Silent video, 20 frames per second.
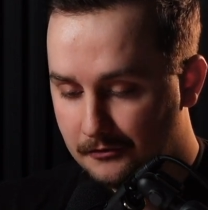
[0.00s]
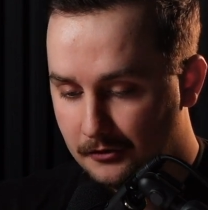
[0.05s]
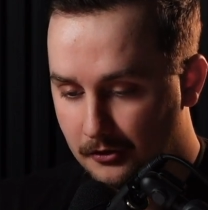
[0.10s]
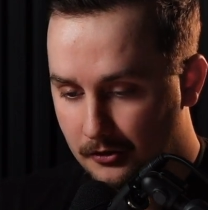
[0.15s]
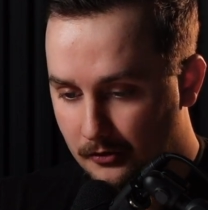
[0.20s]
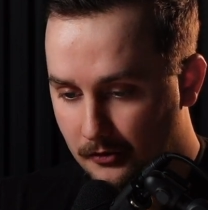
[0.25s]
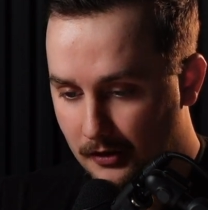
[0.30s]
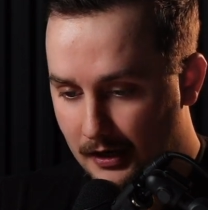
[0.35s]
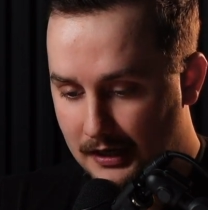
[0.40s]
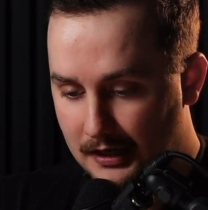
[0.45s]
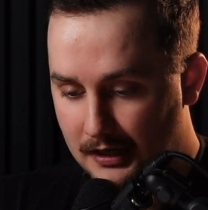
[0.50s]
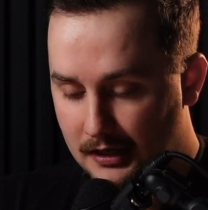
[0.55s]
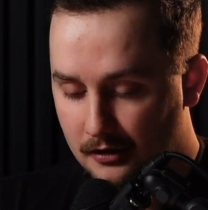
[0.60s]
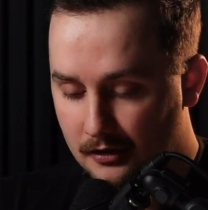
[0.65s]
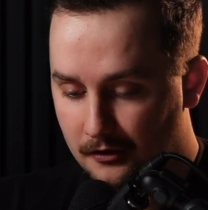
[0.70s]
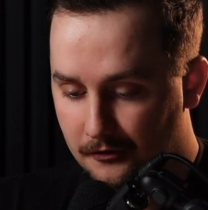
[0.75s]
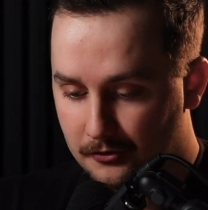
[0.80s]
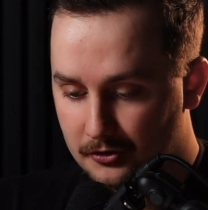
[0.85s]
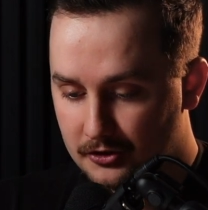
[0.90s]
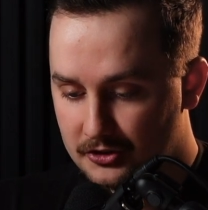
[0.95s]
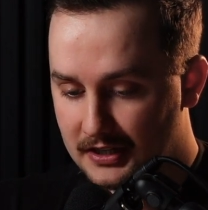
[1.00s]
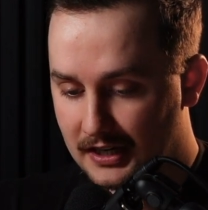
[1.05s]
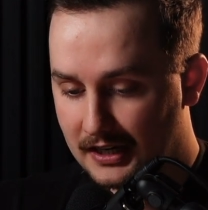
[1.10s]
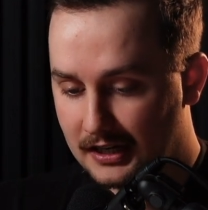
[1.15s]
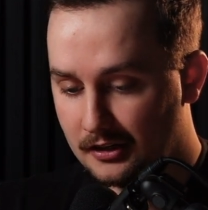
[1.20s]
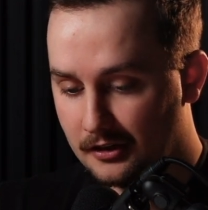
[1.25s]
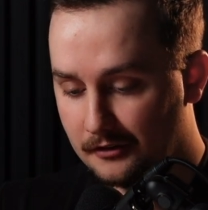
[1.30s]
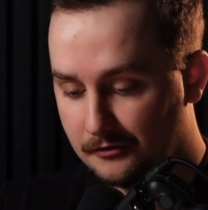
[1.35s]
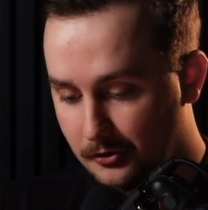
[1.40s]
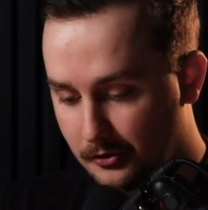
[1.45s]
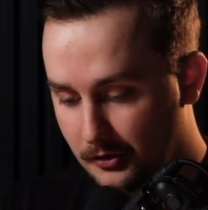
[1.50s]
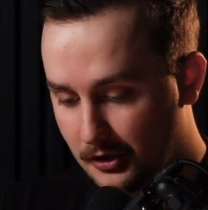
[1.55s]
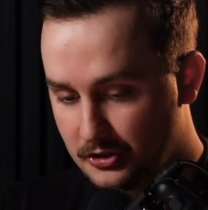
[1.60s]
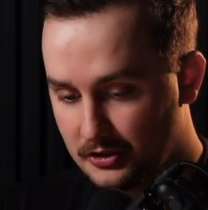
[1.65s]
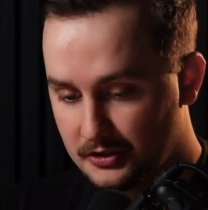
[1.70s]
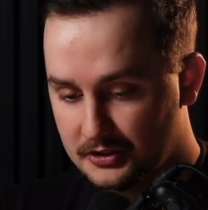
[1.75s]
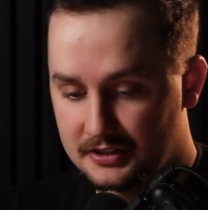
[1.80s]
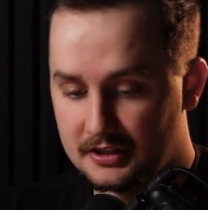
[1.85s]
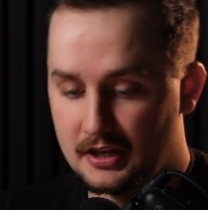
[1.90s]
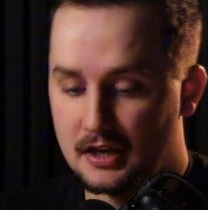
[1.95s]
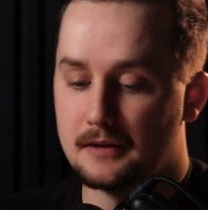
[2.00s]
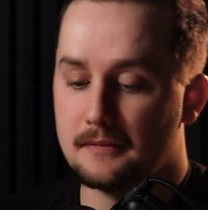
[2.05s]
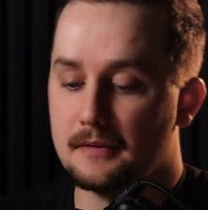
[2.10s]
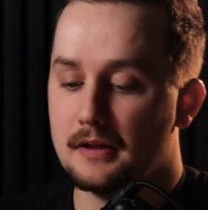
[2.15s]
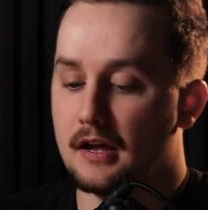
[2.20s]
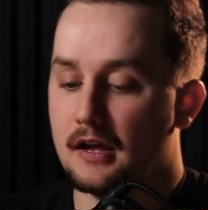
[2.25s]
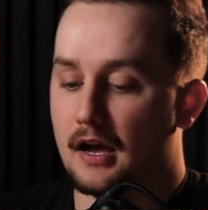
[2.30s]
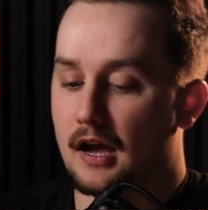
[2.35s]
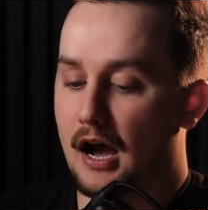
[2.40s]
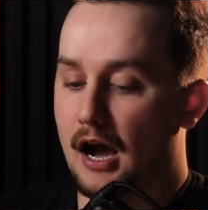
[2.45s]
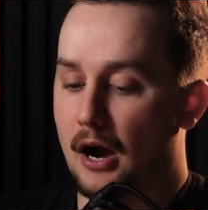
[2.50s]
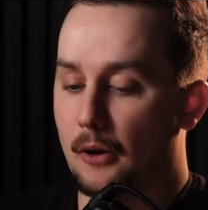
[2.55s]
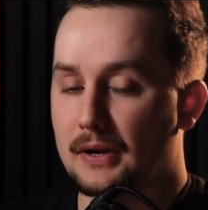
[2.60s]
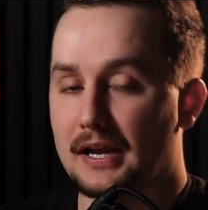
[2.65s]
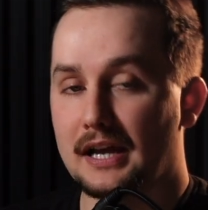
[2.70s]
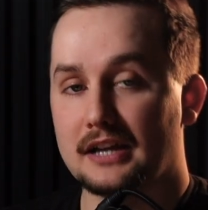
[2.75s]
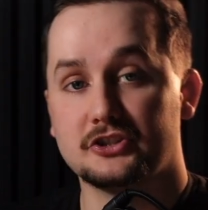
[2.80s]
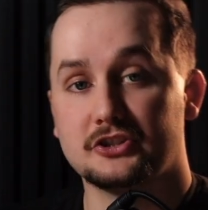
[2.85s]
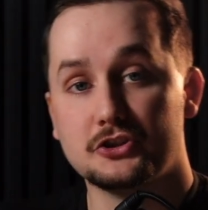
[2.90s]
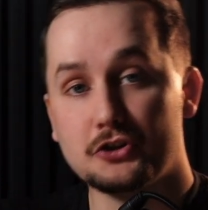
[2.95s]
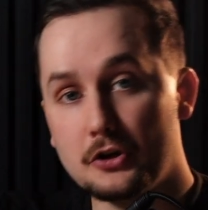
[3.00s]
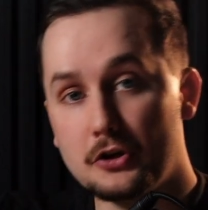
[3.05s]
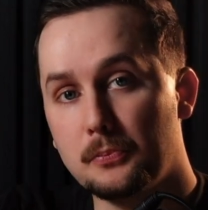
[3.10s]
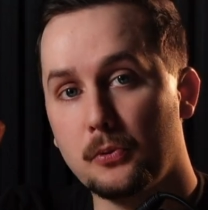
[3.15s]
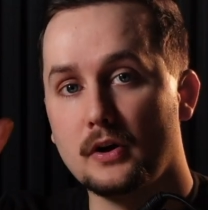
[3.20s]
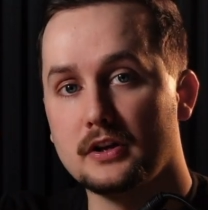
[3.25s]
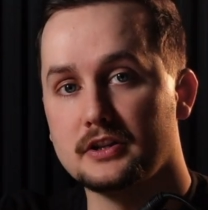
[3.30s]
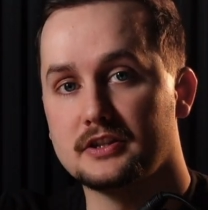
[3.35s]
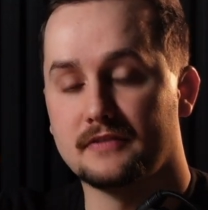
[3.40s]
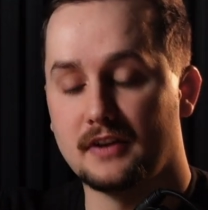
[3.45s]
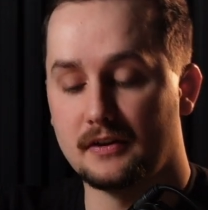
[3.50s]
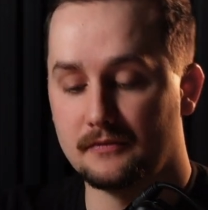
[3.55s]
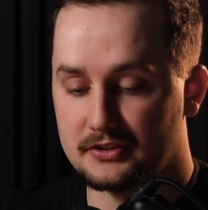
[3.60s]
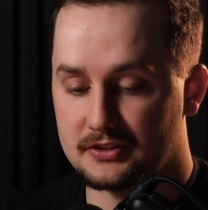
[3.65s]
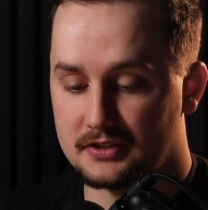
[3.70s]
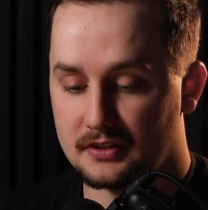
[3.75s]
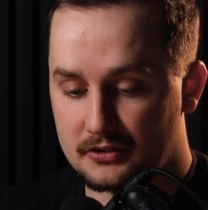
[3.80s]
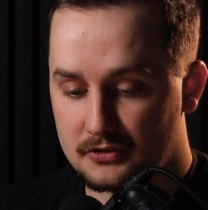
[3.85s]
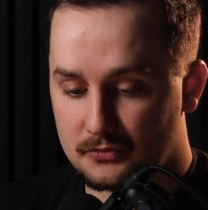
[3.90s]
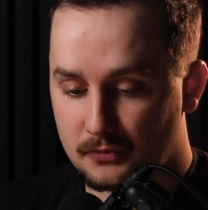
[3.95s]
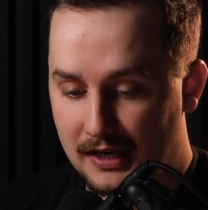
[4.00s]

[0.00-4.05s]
photo right here, the first secondary photo, I should say, we had 2 points of emphasis.